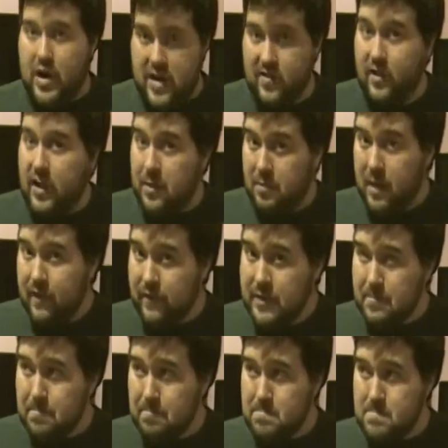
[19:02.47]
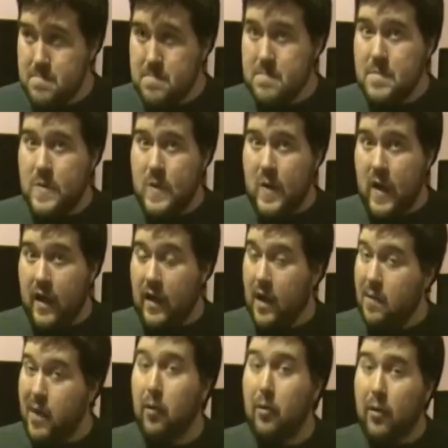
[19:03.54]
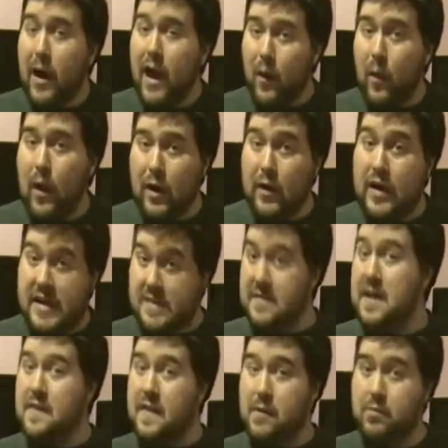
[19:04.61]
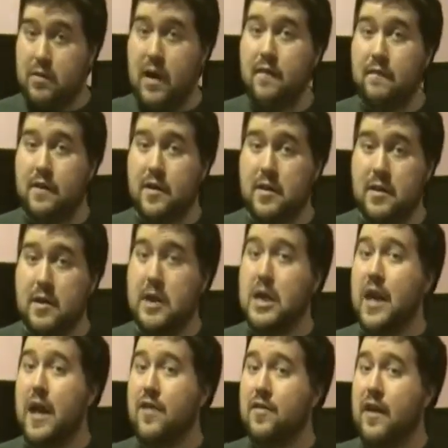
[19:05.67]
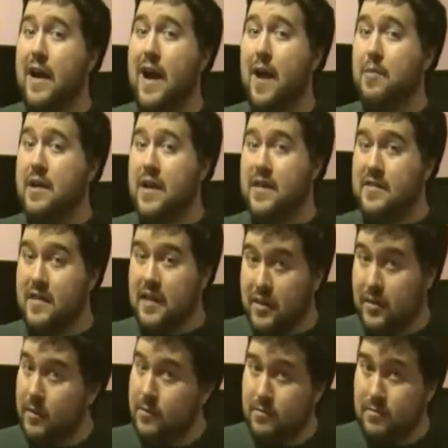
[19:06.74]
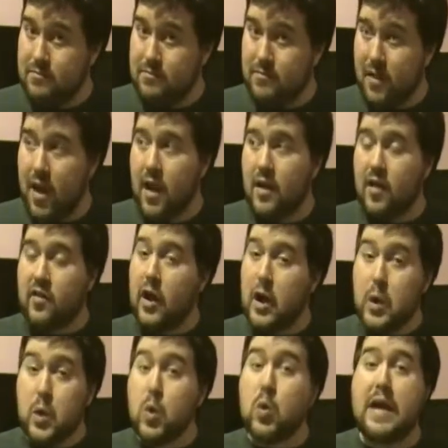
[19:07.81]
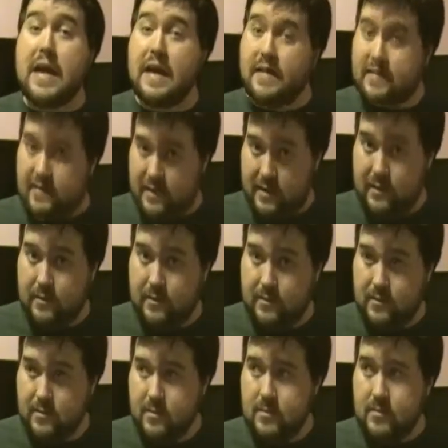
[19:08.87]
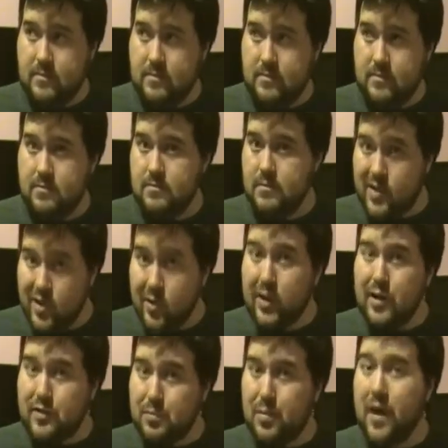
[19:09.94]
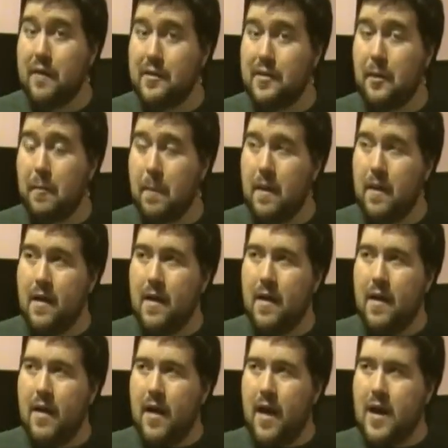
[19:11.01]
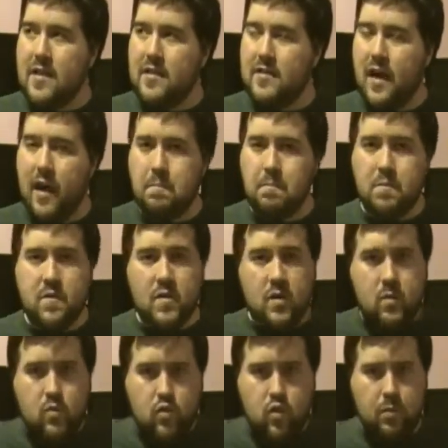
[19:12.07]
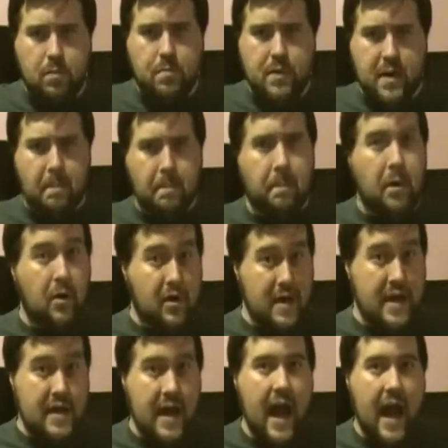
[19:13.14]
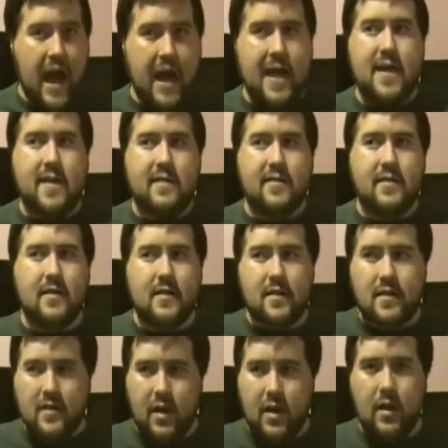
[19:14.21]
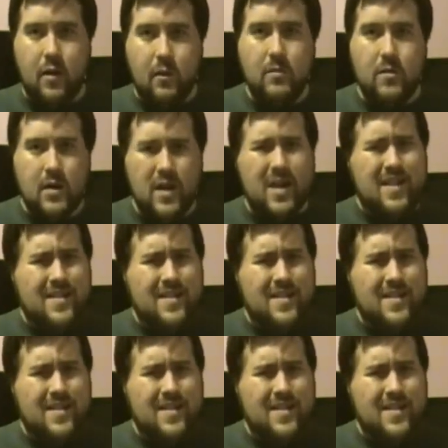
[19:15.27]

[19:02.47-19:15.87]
where he's gonna get profit, come hell or high water, he's getting that profit. He doesn't care how many he has to kill. Doesn't care who he has to kill. He'll get his profit. And he's not some real big, bulky guy. He's, you know,